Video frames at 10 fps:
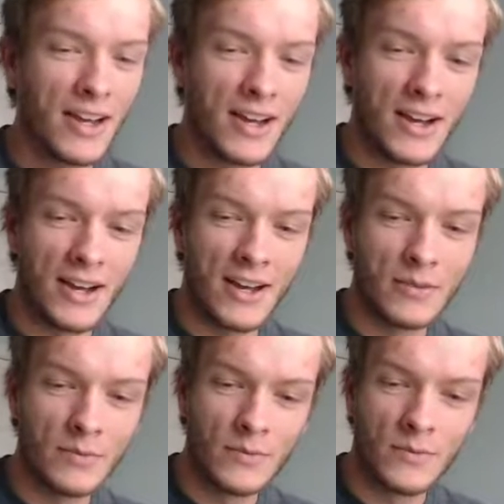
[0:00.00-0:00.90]

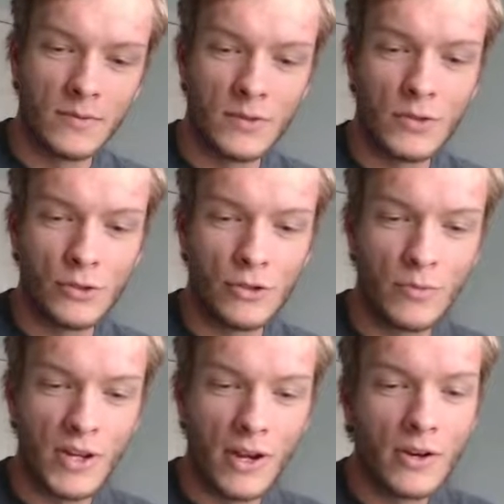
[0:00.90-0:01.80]
You should
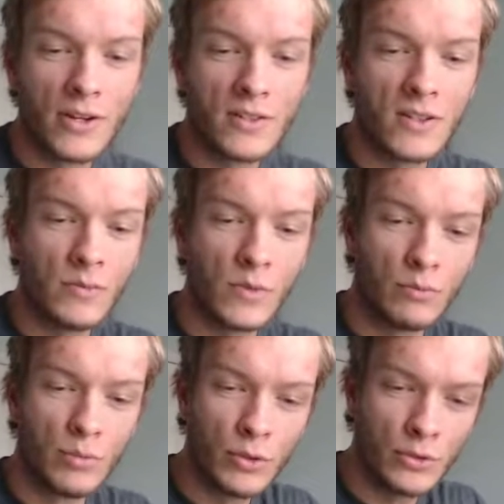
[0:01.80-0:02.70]
be hearing some
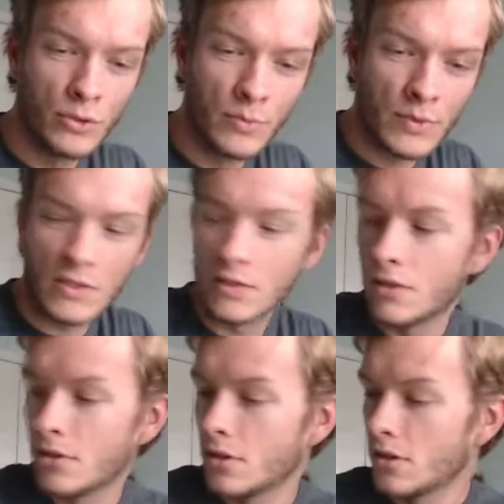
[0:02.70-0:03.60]
boodle doops
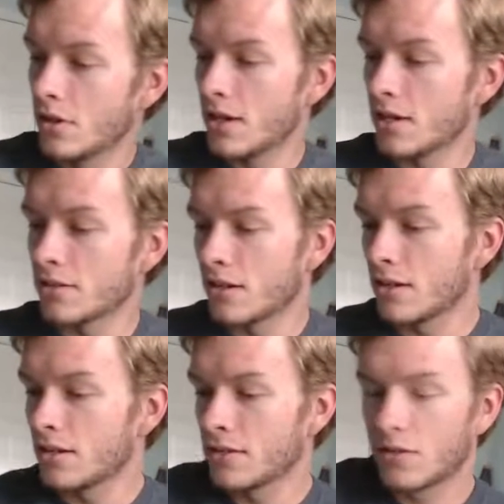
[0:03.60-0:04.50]
as
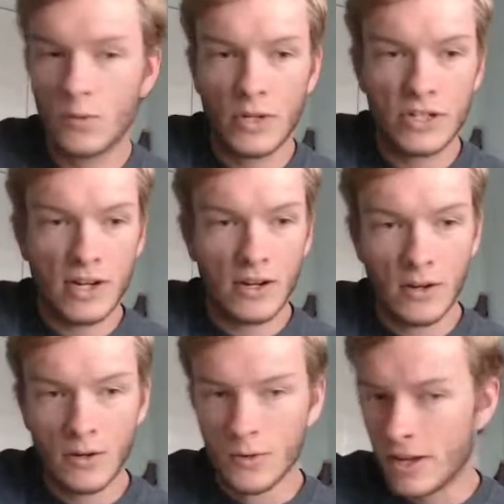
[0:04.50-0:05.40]
I switch.
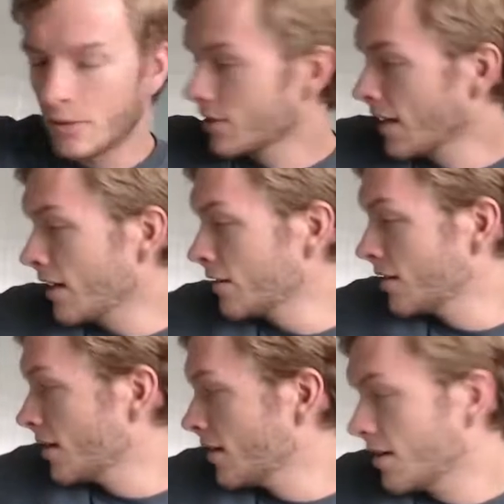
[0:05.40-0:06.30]
Oh, that was loud.
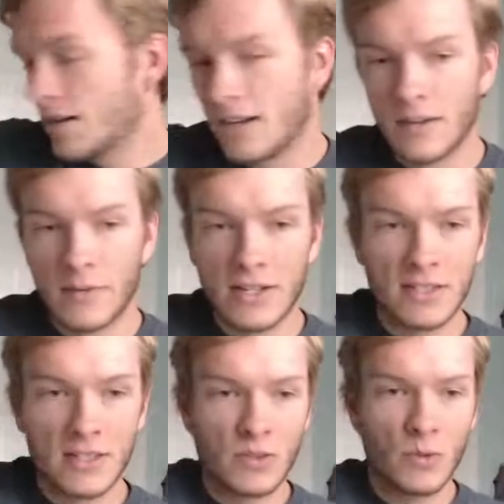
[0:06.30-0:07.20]
As
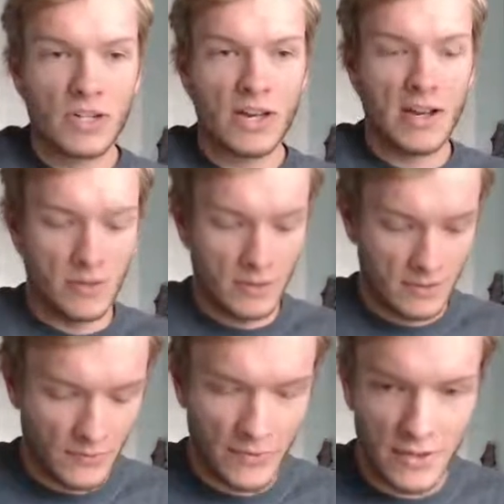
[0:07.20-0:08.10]
I switch out
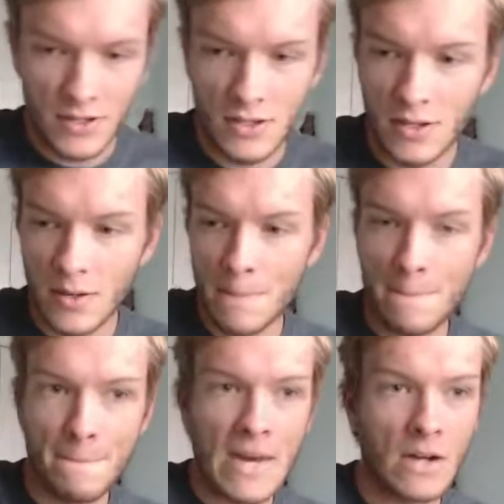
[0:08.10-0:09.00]
the
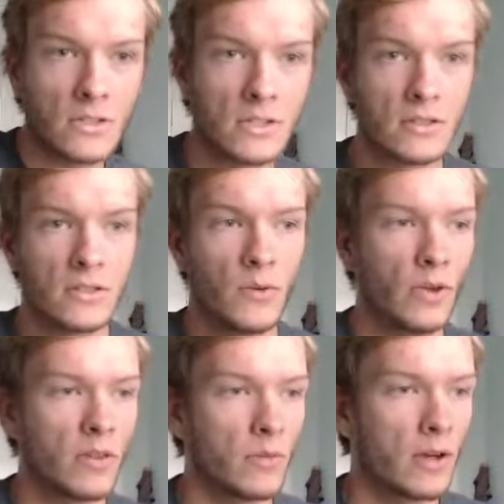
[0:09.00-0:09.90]
mouse
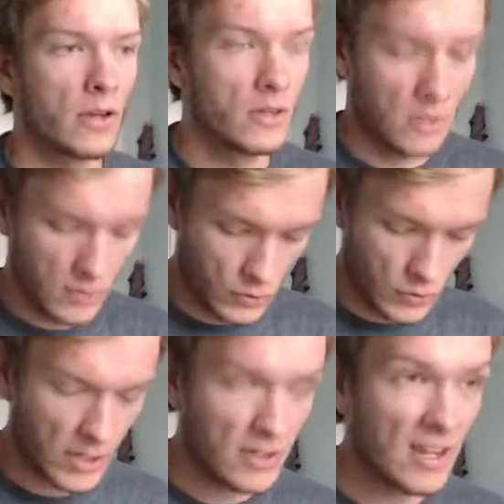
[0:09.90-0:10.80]
with my
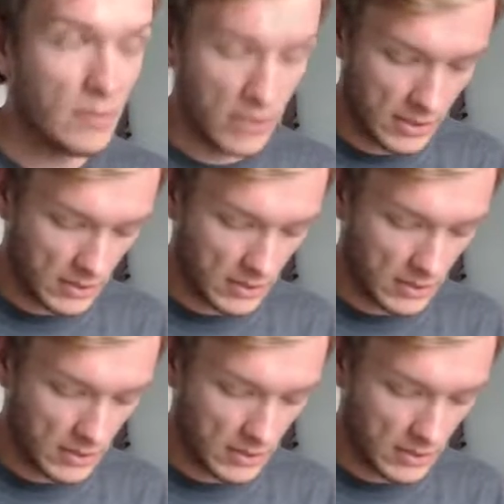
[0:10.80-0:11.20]
drawing tablet.